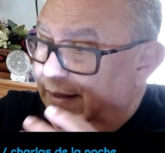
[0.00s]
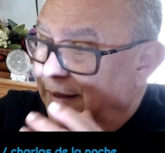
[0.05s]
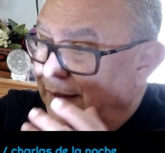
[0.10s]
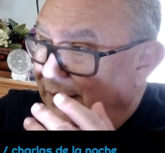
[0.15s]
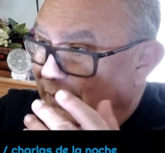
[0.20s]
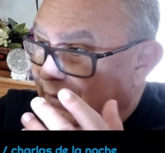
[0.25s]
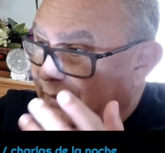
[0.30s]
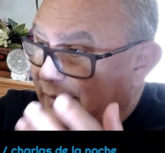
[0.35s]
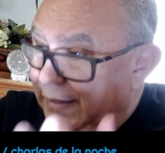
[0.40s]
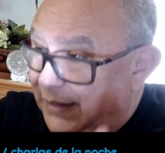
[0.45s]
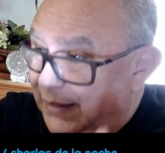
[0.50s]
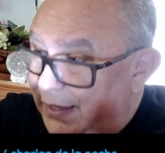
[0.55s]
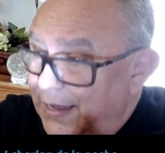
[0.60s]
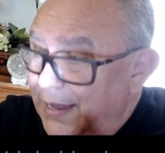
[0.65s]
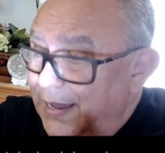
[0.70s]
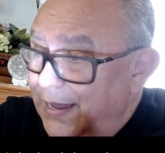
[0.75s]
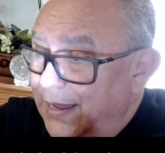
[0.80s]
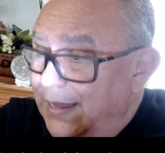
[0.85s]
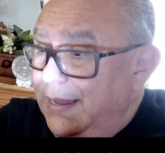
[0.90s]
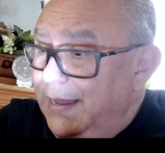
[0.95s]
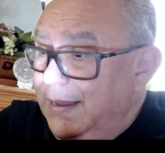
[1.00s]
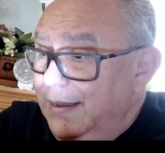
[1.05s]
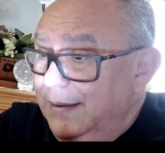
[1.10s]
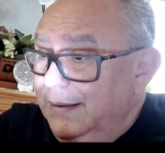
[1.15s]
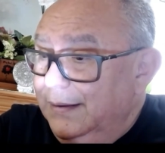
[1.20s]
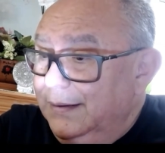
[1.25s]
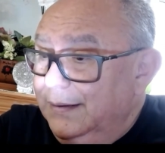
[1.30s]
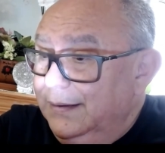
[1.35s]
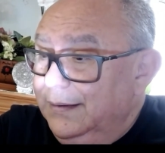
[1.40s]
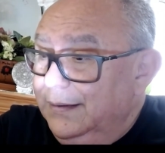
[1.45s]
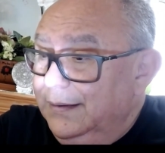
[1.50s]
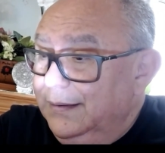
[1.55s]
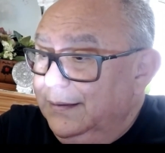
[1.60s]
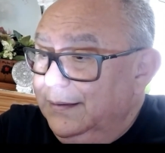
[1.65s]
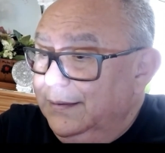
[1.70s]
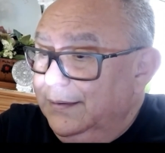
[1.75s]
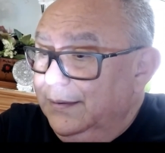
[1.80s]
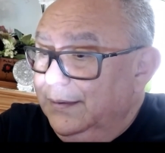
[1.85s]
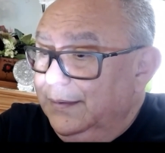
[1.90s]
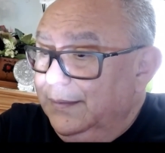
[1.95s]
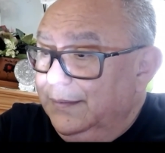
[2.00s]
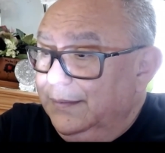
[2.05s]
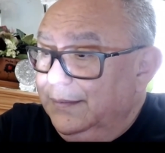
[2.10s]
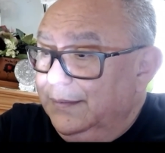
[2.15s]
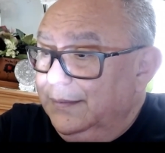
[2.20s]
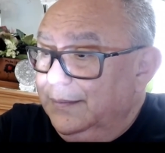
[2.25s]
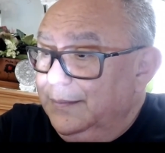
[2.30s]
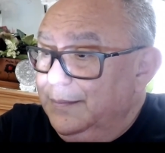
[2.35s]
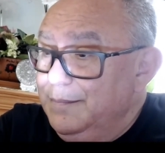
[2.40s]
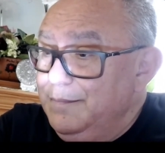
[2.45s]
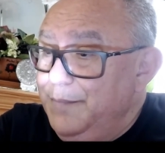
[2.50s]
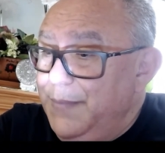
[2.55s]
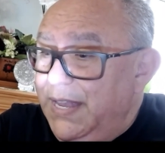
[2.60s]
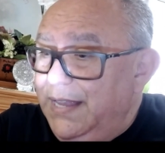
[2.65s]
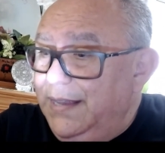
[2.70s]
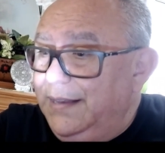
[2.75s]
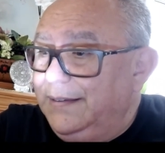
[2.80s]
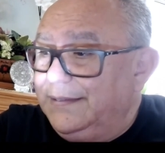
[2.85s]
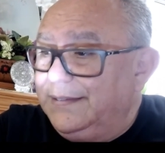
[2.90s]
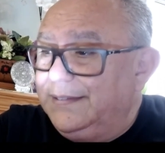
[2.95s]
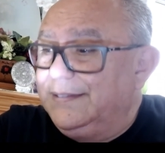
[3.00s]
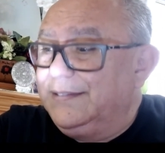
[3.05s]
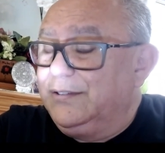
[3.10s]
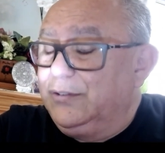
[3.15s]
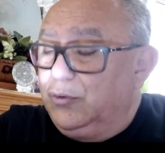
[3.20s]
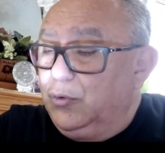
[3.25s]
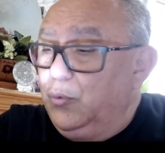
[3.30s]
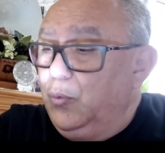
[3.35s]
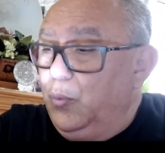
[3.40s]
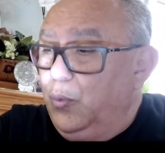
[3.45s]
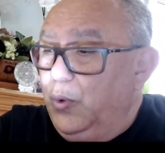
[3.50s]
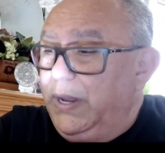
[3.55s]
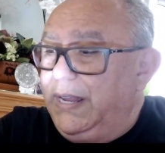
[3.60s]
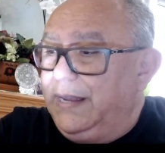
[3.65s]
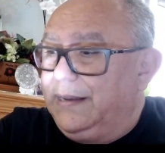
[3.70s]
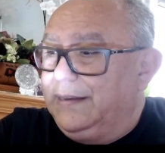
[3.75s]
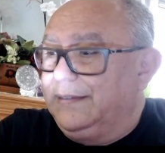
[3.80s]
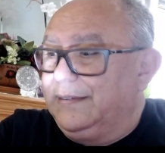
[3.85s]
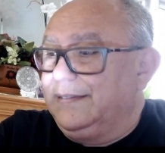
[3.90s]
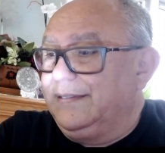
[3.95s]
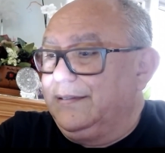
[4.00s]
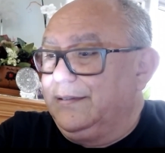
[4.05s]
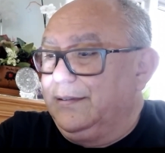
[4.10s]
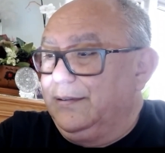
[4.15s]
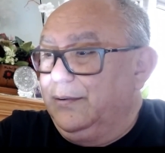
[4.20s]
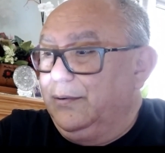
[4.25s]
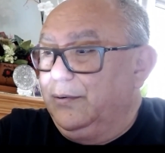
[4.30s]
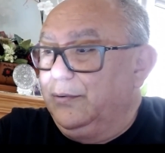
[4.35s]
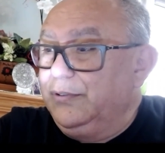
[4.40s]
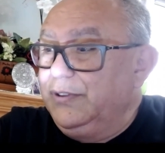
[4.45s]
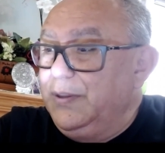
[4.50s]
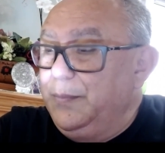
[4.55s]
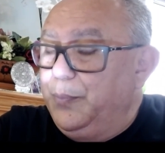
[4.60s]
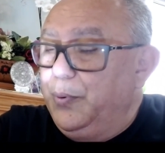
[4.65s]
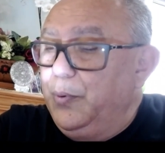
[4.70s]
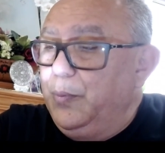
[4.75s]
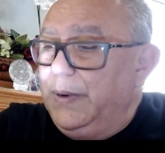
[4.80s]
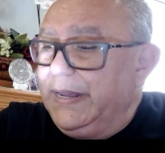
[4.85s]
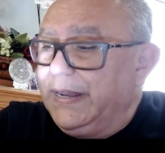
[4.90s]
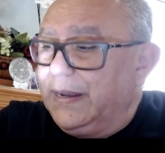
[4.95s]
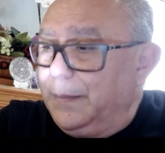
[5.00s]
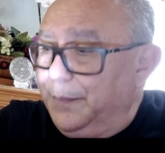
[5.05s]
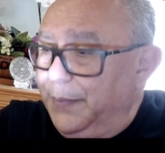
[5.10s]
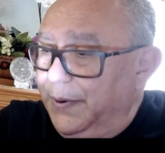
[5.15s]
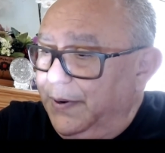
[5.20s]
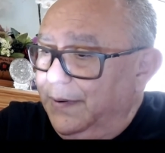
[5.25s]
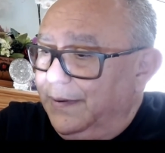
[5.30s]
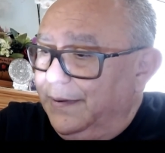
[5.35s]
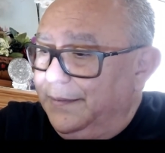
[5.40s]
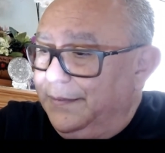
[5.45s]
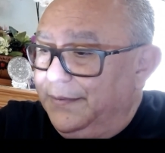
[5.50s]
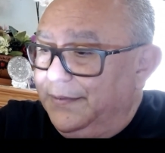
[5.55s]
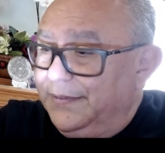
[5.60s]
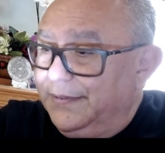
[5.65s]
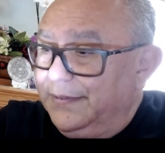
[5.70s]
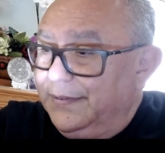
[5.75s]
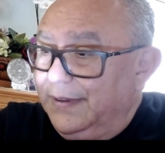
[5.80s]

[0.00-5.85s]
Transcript: He missed 2 weeks on the public appearance,